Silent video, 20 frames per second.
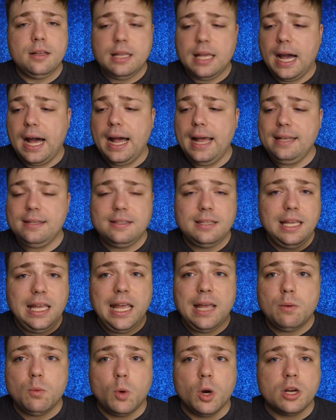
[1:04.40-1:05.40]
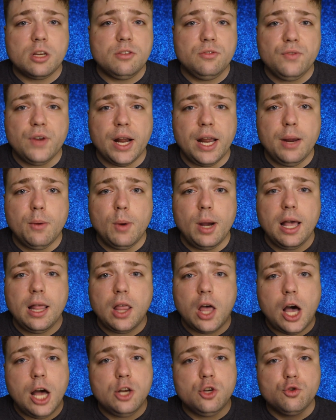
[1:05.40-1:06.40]
guys, it works very well
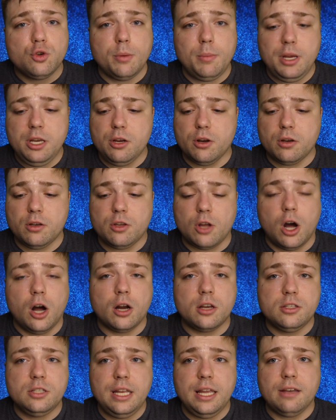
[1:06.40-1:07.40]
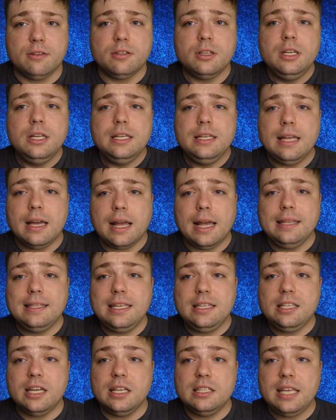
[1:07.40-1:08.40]
on trimming your dog's nails. Now, guys,
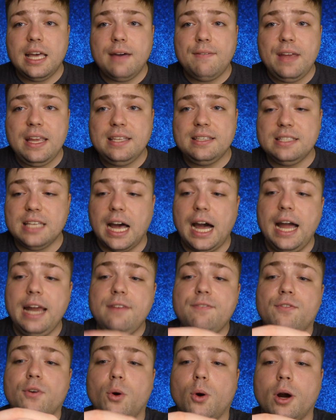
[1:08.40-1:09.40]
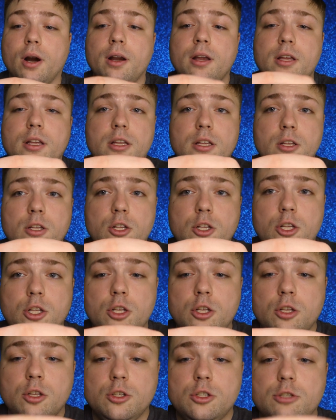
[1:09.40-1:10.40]
it does have a side for
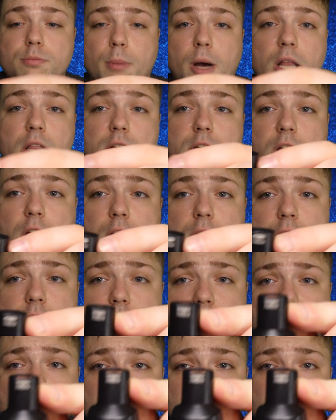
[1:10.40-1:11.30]
smaller dogs